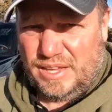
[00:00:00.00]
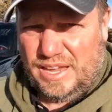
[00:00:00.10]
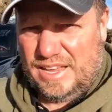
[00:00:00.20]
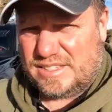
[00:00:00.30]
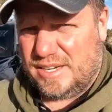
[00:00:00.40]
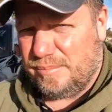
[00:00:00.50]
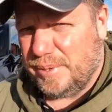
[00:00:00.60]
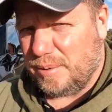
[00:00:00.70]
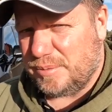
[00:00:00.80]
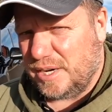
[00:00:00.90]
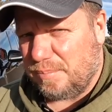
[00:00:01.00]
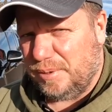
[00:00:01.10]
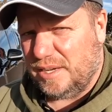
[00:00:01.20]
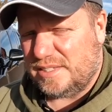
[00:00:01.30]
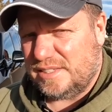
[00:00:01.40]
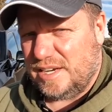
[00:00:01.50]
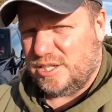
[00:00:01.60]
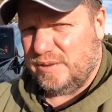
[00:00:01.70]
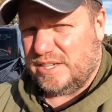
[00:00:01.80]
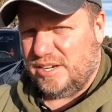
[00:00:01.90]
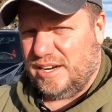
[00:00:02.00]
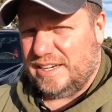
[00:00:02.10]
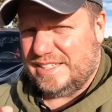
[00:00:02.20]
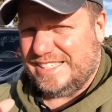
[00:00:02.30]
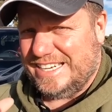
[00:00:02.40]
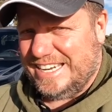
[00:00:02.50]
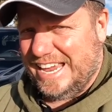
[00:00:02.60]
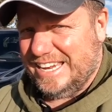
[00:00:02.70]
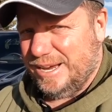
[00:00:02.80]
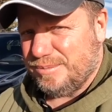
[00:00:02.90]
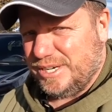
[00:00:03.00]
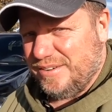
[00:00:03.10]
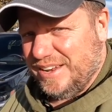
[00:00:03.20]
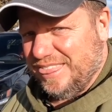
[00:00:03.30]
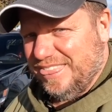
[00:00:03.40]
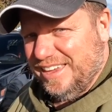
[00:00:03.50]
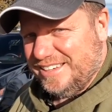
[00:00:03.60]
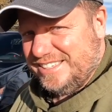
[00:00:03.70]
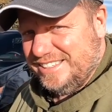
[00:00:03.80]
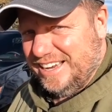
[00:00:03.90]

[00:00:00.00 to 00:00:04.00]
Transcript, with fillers: it's Tim, Pickup Truck Plus SUV Talk, and today I'm driving this.